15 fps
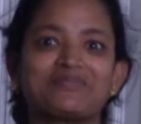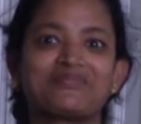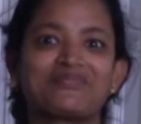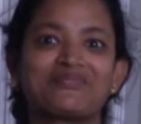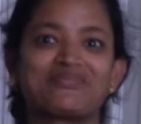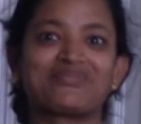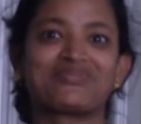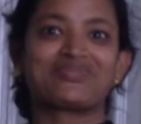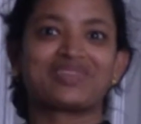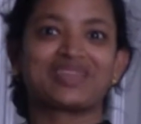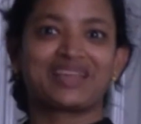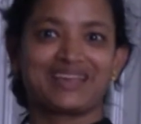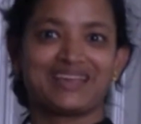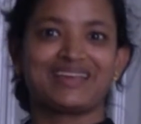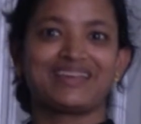From the
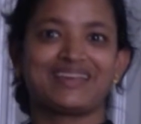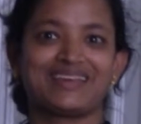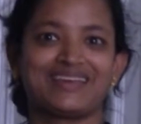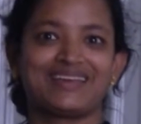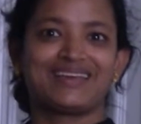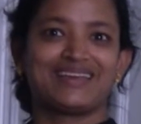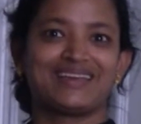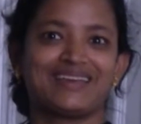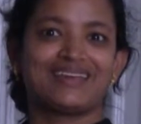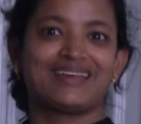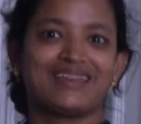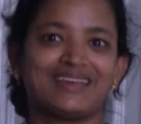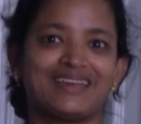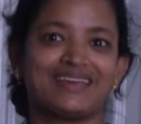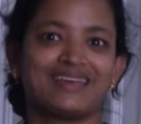company, but
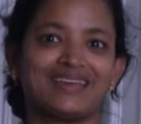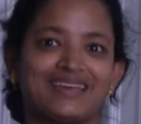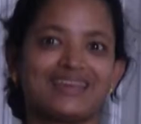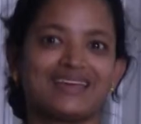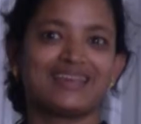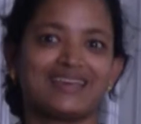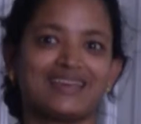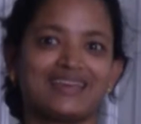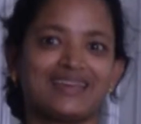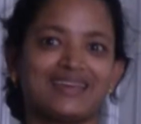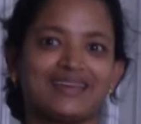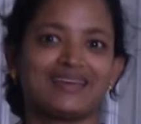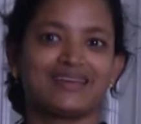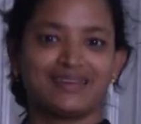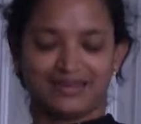is it
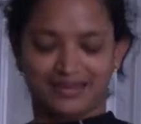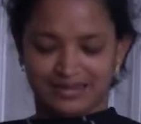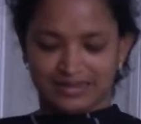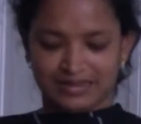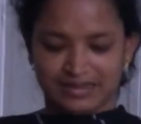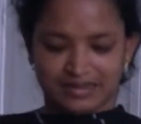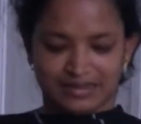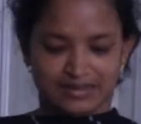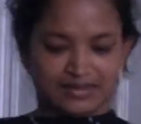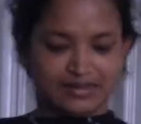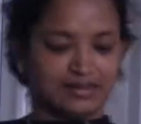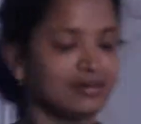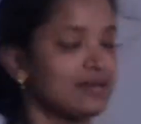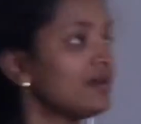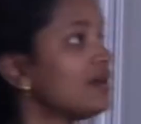going to be
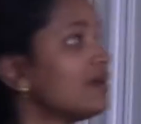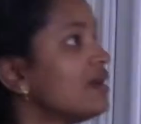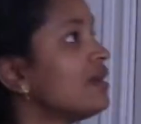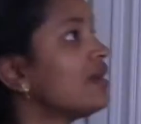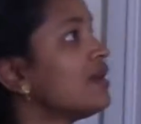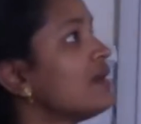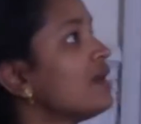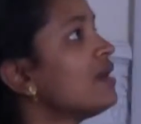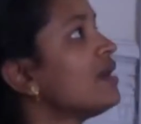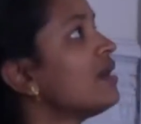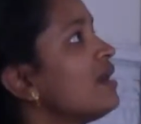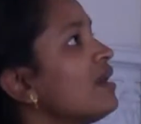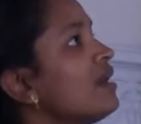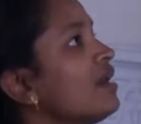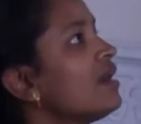sprayed? Can we induce
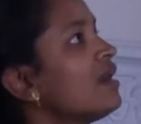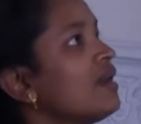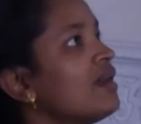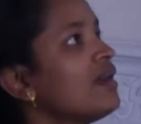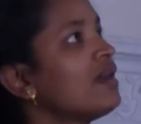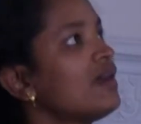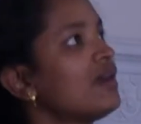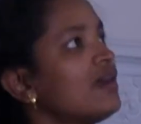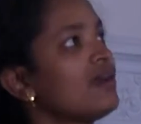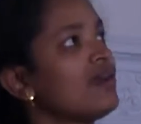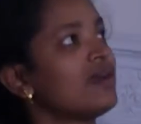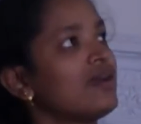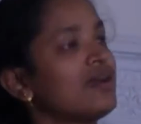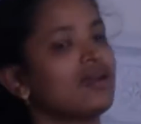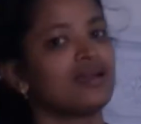the hormone
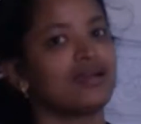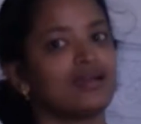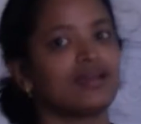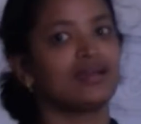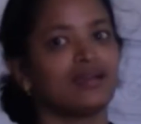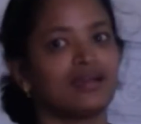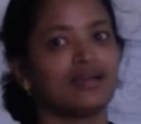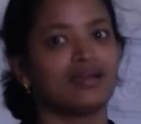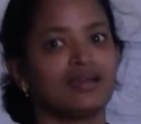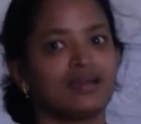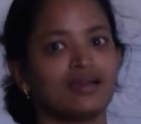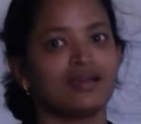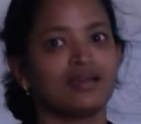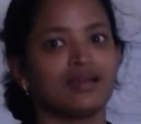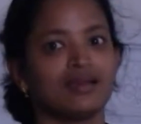into the rice
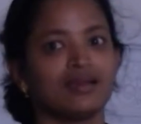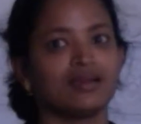itself?